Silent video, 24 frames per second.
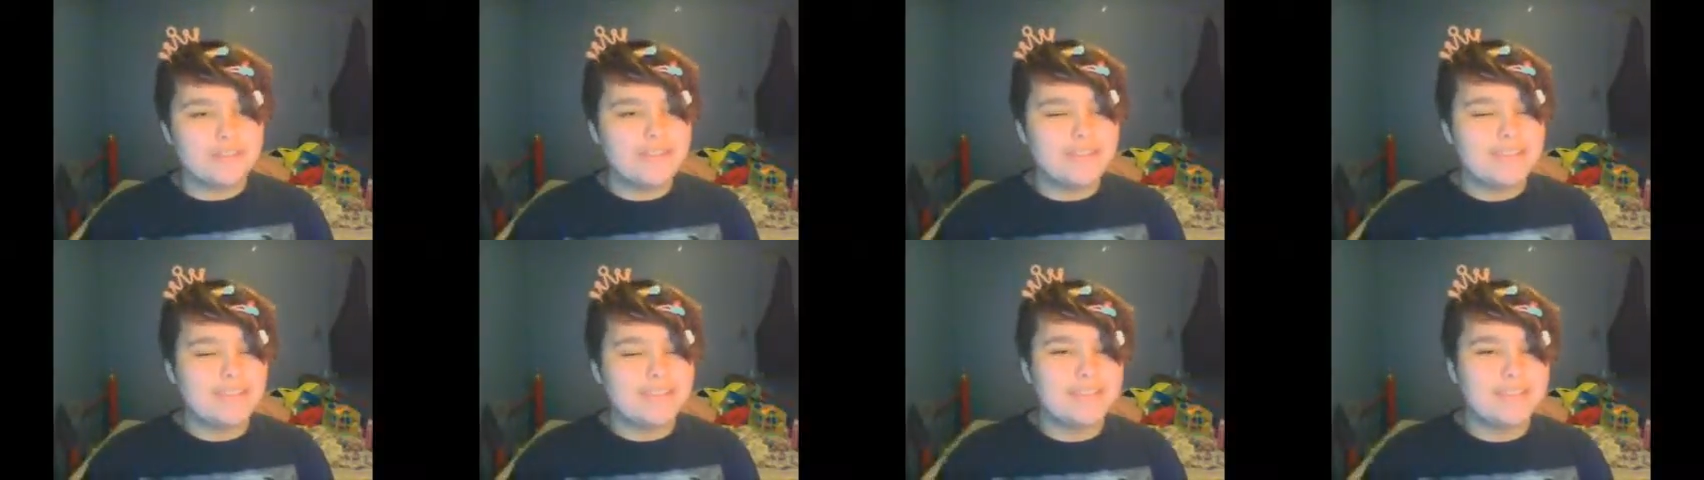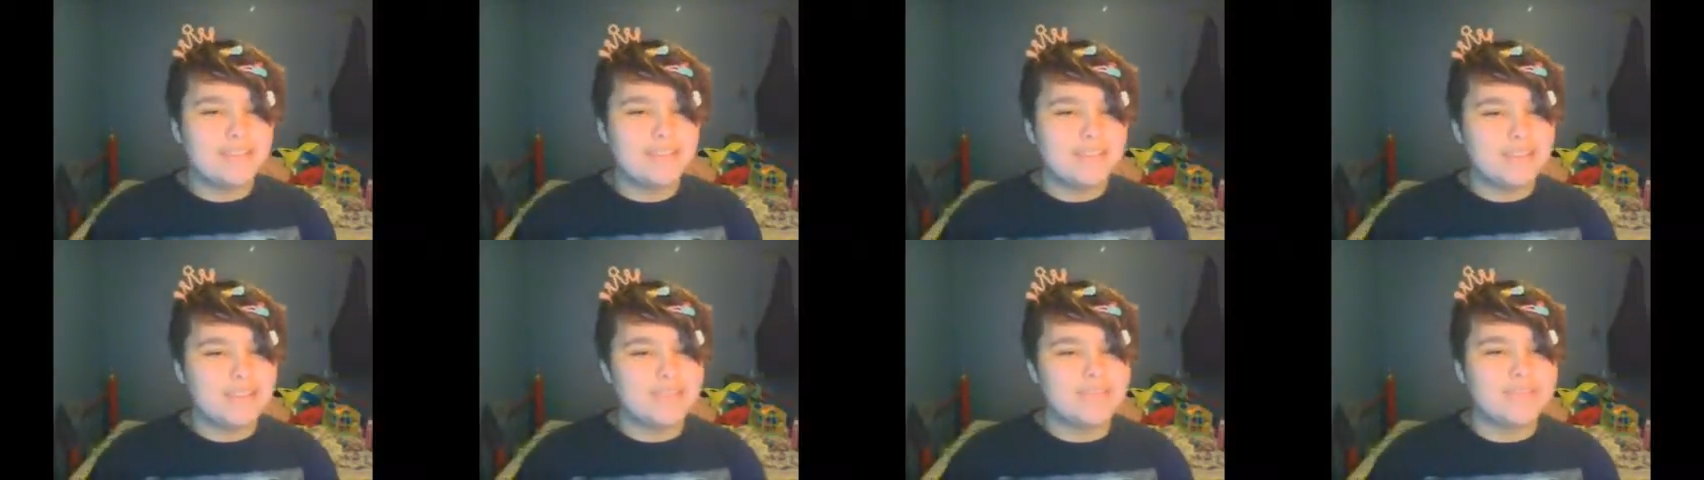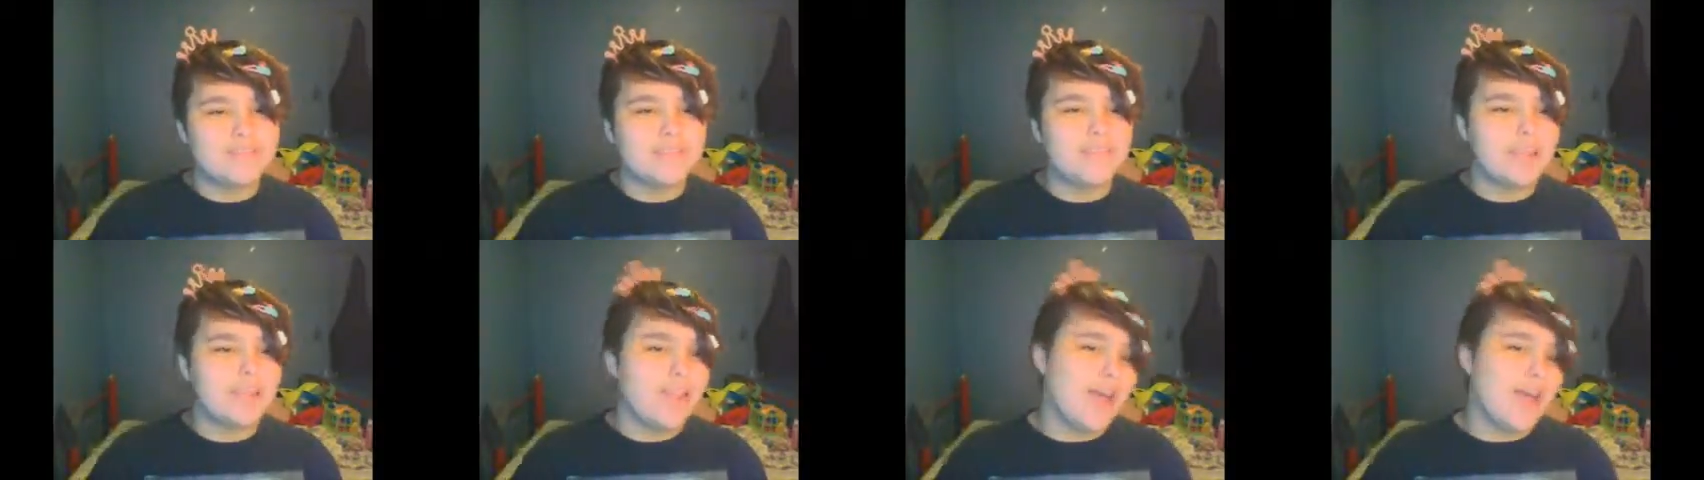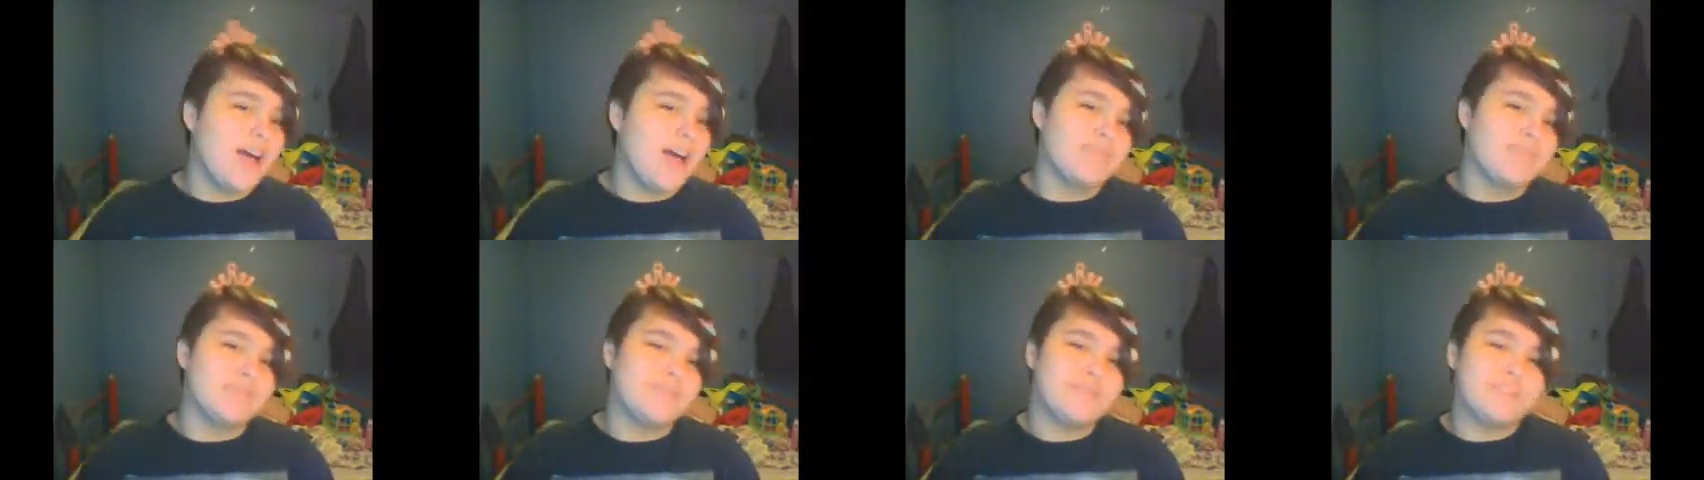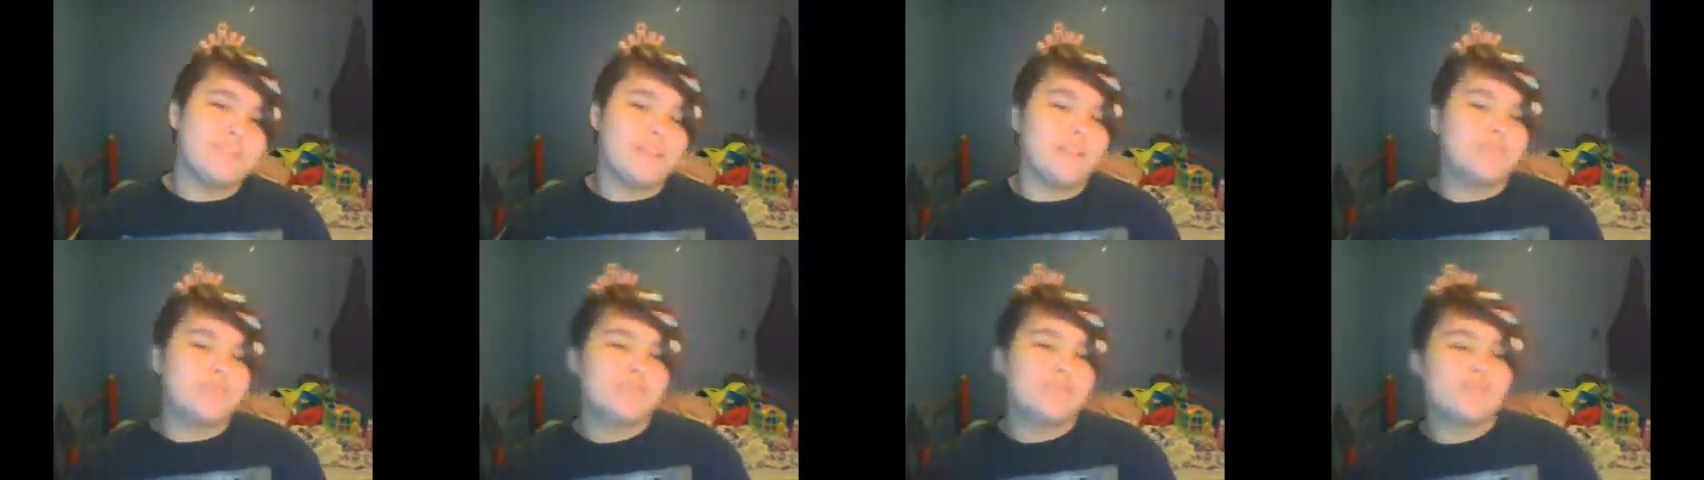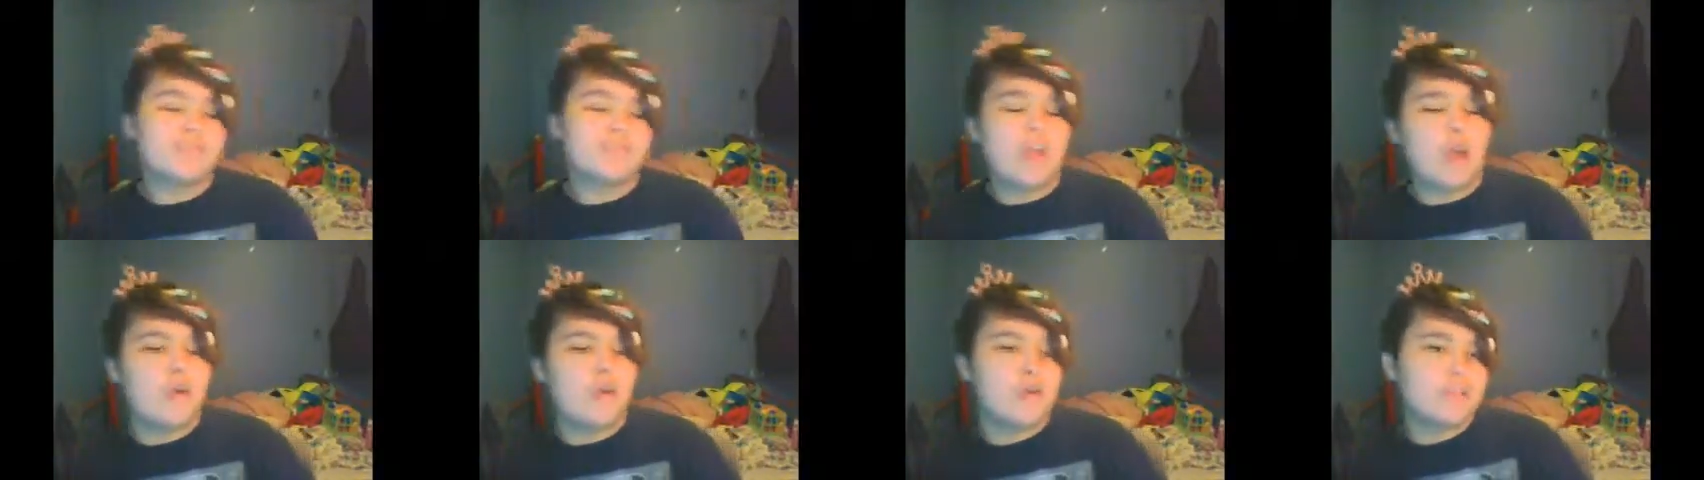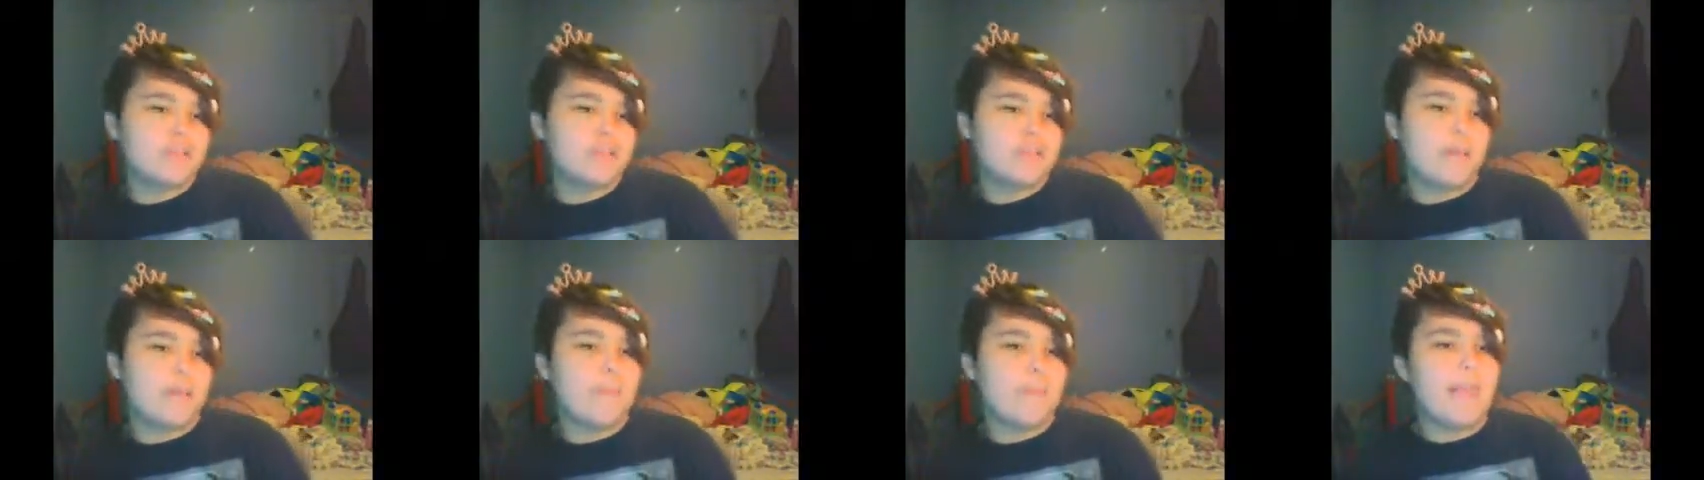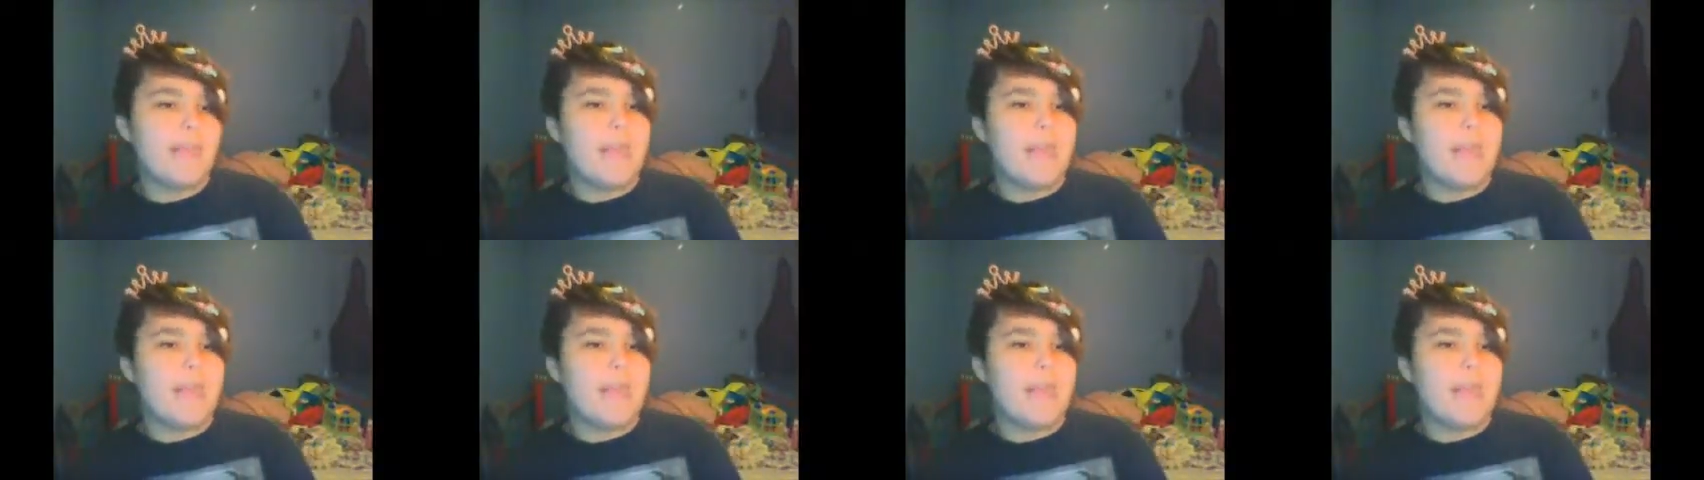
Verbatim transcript: deserves the love. So go show her some